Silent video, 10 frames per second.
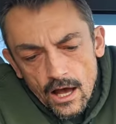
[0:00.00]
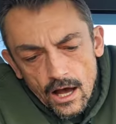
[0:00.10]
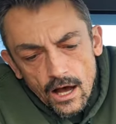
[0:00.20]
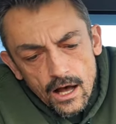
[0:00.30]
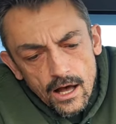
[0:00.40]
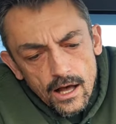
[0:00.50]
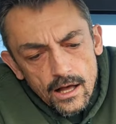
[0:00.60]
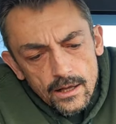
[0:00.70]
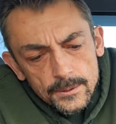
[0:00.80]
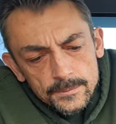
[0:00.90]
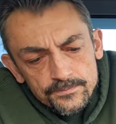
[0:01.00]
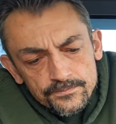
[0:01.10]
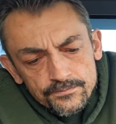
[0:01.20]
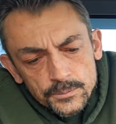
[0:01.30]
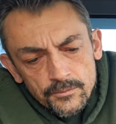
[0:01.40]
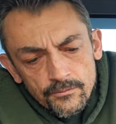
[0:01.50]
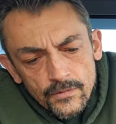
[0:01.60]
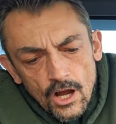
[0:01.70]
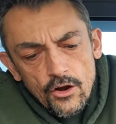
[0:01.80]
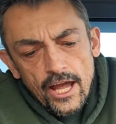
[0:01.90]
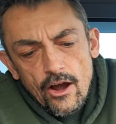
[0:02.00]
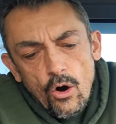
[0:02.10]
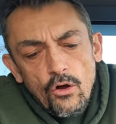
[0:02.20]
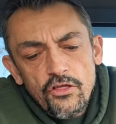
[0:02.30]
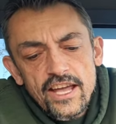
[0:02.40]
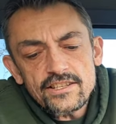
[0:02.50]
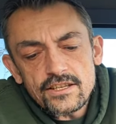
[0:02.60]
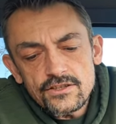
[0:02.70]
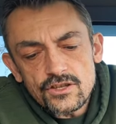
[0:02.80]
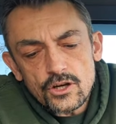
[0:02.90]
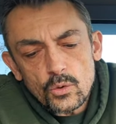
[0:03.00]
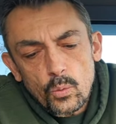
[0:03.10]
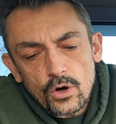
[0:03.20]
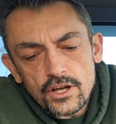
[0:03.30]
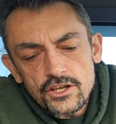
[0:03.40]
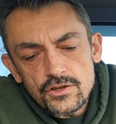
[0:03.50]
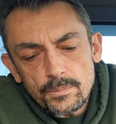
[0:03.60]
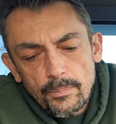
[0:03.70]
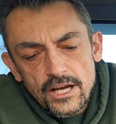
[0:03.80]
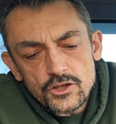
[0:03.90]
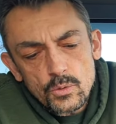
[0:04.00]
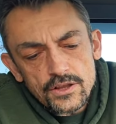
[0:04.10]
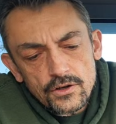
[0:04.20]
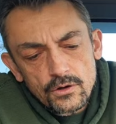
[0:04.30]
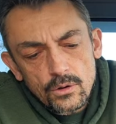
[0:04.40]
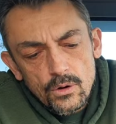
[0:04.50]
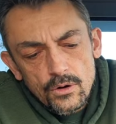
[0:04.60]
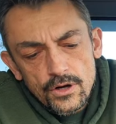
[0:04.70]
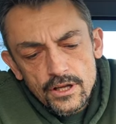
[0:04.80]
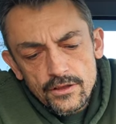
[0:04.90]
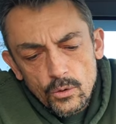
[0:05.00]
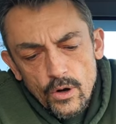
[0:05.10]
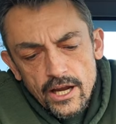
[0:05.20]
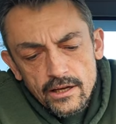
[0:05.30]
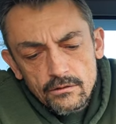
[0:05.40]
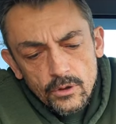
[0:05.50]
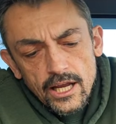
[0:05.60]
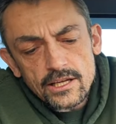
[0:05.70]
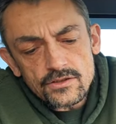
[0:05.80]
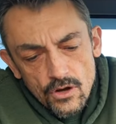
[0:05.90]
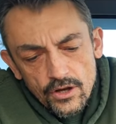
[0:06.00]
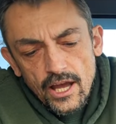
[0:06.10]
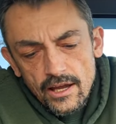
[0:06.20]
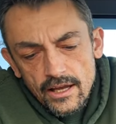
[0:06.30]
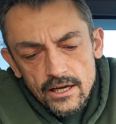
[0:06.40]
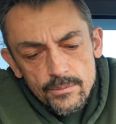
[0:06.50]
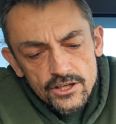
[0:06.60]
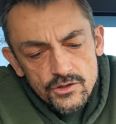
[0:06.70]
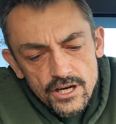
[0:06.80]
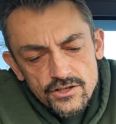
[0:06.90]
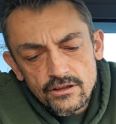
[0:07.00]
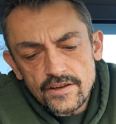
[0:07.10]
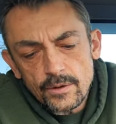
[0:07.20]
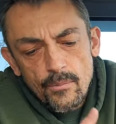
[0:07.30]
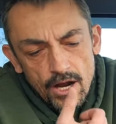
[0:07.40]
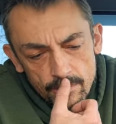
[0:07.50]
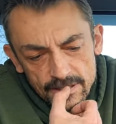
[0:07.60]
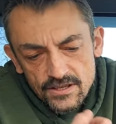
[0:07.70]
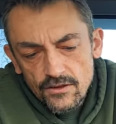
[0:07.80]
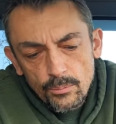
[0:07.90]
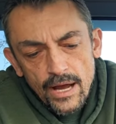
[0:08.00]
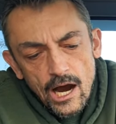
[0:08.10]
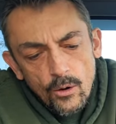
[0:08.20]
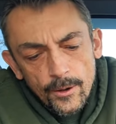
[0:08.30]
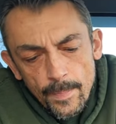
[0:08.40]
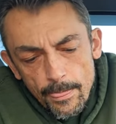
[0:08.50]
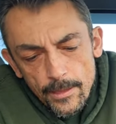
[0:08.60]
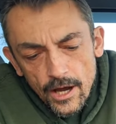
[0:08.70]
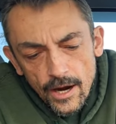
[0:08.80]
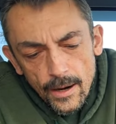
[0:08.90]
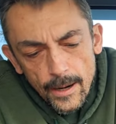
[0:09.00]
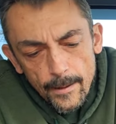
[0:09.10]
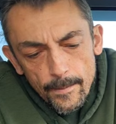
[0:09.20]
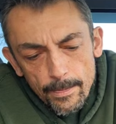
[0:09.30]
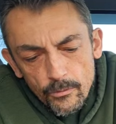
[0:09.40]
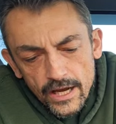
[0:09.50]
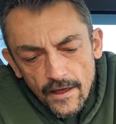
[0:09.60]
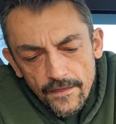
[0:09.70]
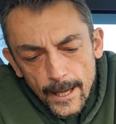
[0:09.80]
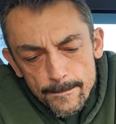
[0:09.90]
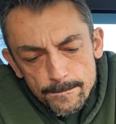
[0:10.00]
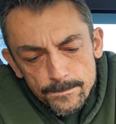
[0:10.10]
Um, okay, all things considered, working to perpetuate their glory and their reigns, okay, and administration, leaving monuments of their power. Uh, we got that.